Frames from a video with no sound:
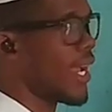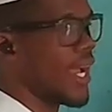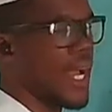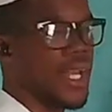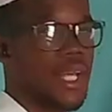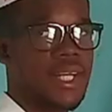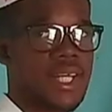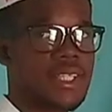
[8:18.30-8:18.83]

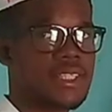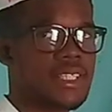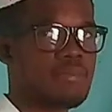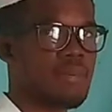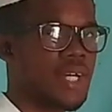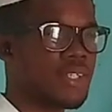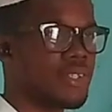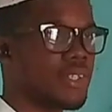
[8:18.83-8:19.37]
identity
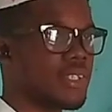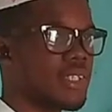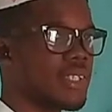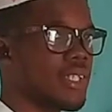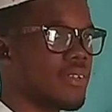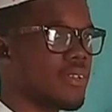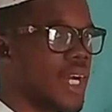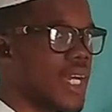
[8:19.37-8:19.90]
matrix
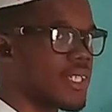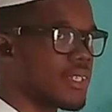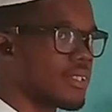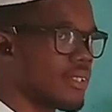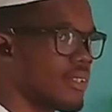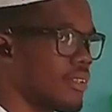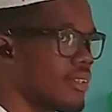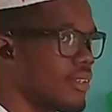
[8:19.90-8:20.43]
is a right
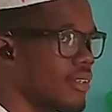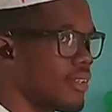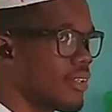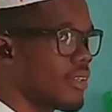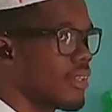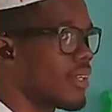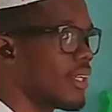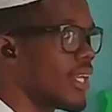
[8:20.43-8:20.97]

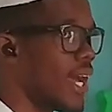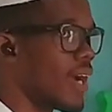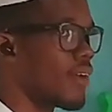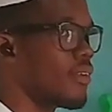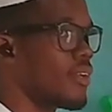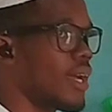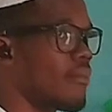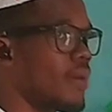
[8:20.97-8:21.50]

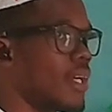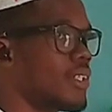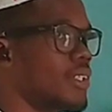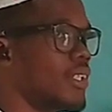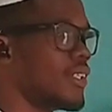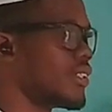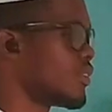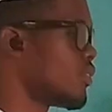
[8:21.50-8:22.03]
diagonal
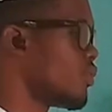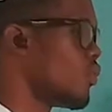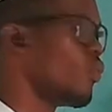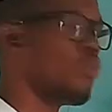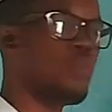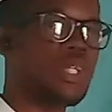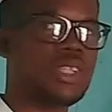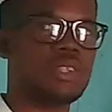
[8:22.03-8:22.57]
matrix
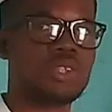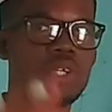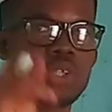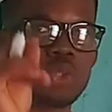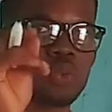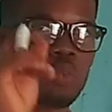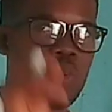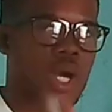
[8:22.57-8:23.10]
with
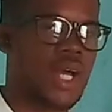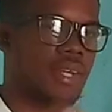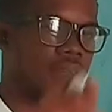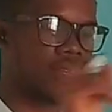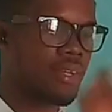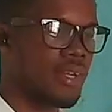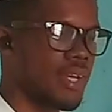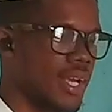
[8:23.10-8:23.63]
just
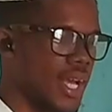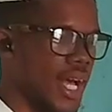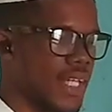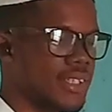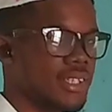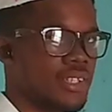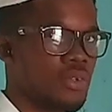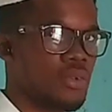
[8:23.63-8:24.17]
1
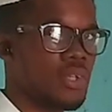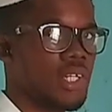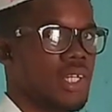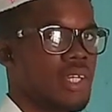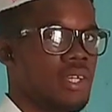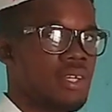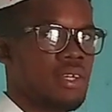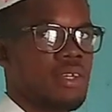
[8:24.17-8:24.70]
as the
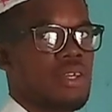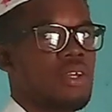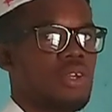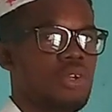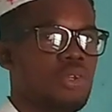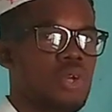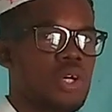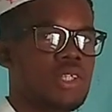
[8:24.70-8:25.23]
only
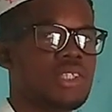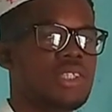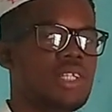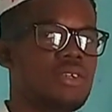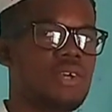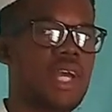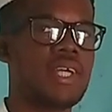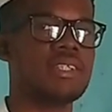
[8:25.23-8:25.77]

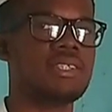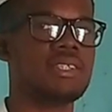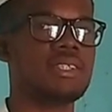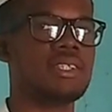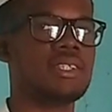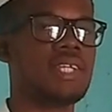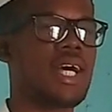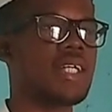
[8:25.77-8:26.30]
non-zero
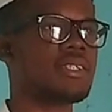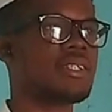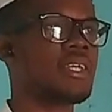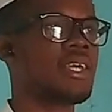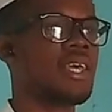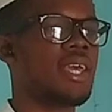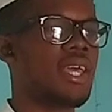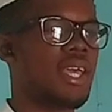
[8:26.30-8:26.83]
entity. That's
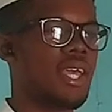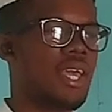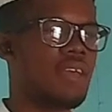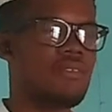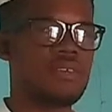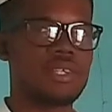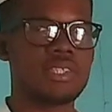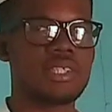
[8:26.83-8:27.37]

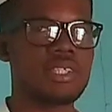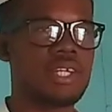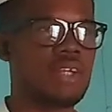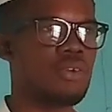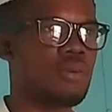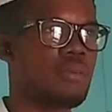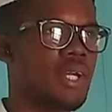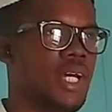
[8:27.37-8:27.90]
if you're seeing a
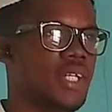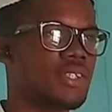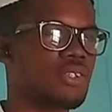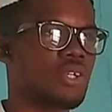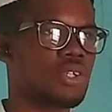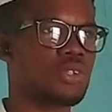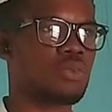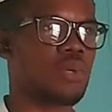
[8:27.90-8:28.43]
number that's
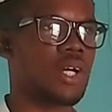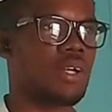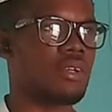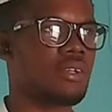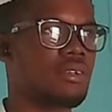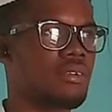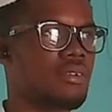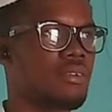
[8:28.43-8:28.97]
not 1,